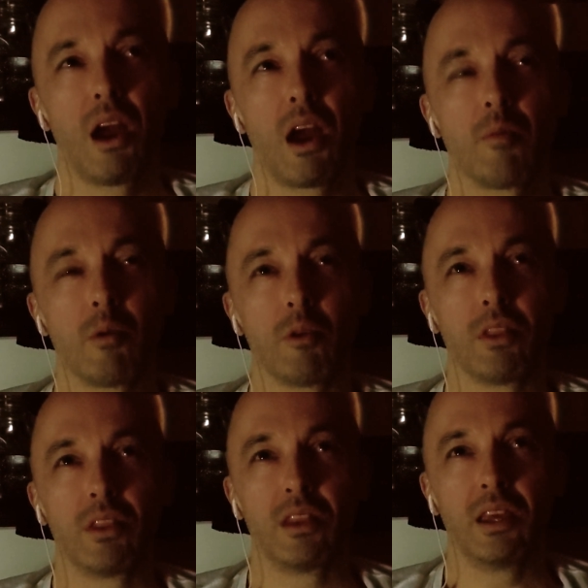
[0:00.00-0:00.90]
I remember
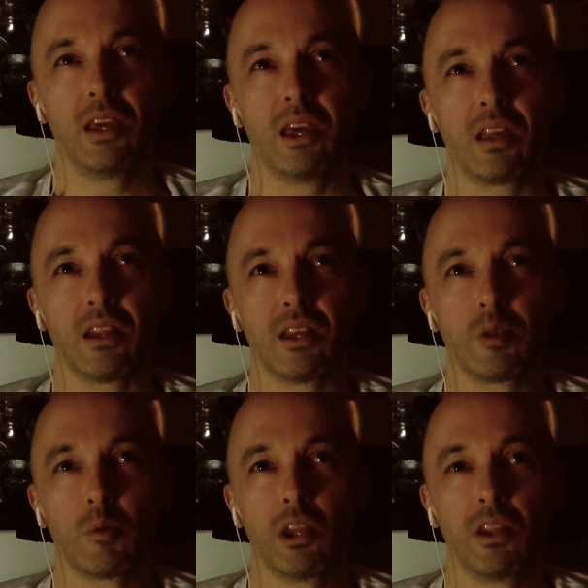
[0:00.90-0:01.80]
thinking, like,
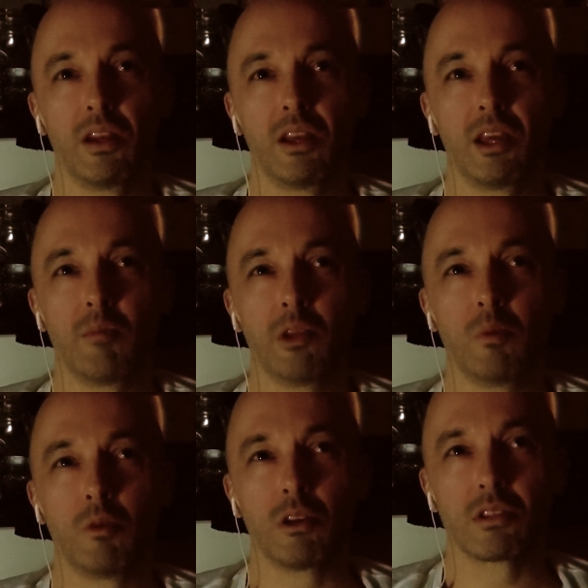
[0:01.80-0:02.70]
the way that it hit me
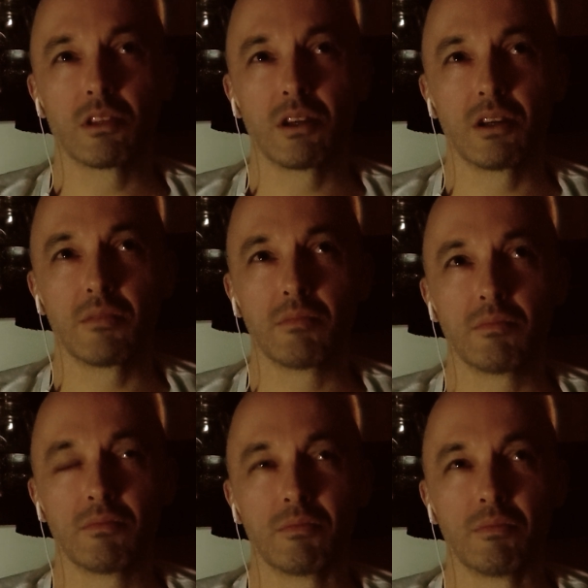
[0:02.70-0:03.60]
was
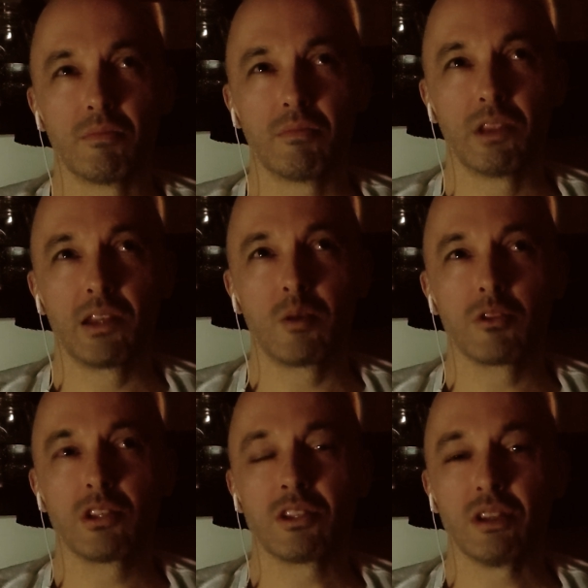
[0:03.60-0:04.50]
that there
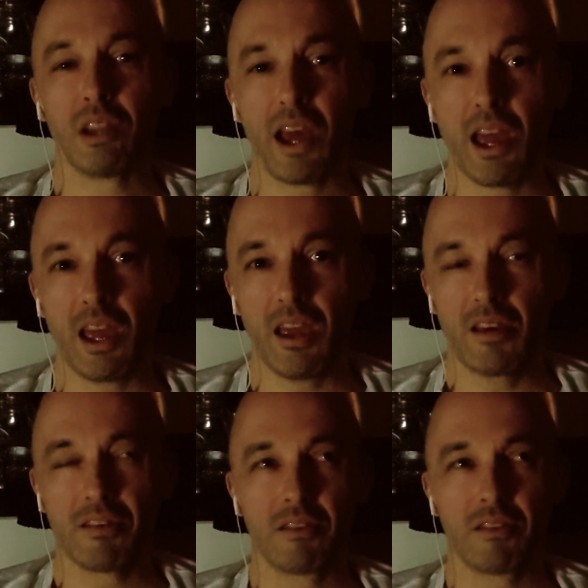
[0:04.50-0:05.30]
was a delay,